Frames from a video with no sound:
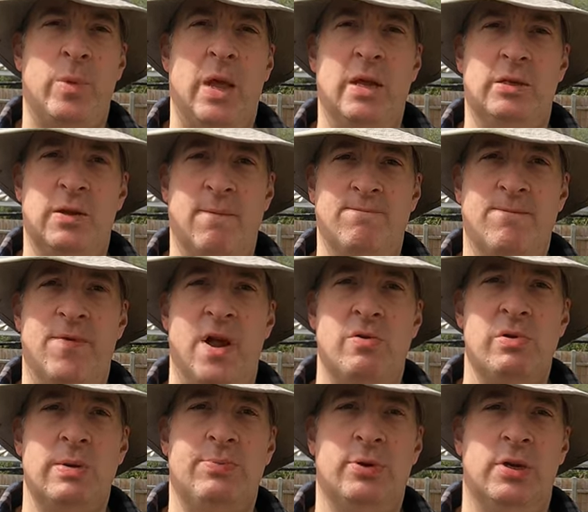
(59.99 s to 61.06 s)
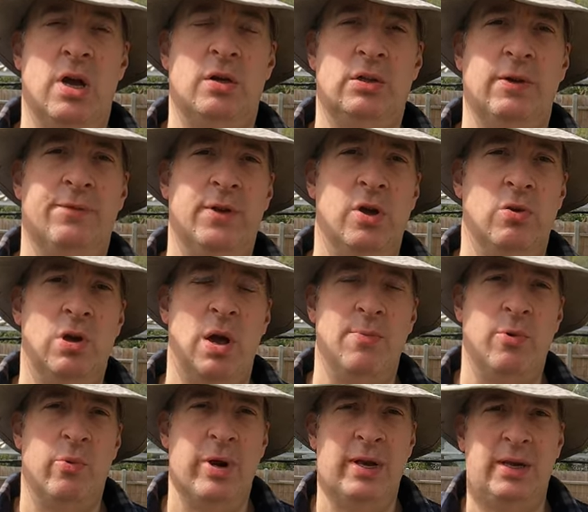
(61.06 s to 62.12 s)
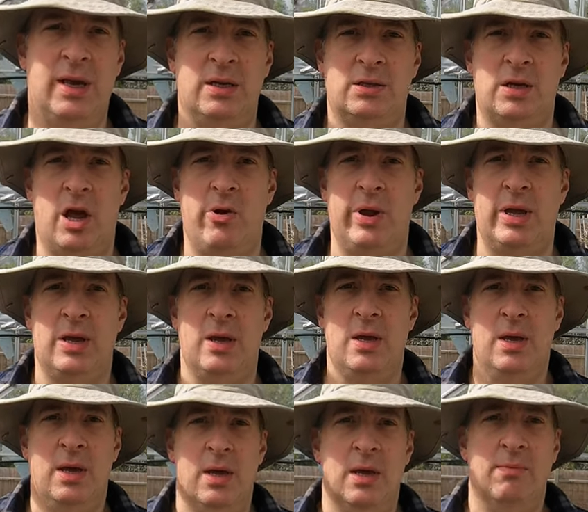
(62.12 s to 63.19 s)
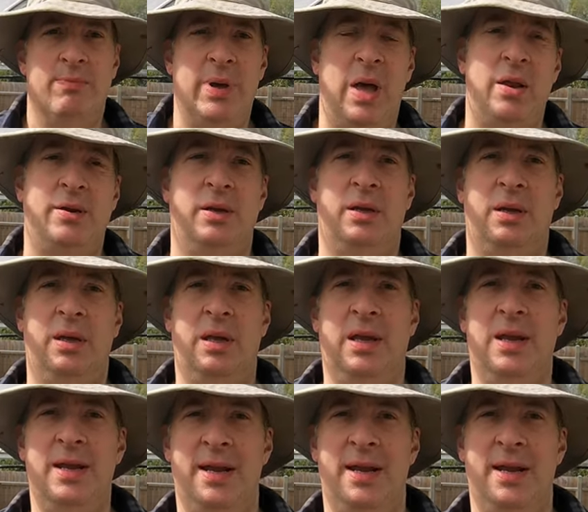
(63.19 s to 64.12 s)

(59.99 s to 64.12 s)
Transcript: It's a very productive cucumber when it gets going, but it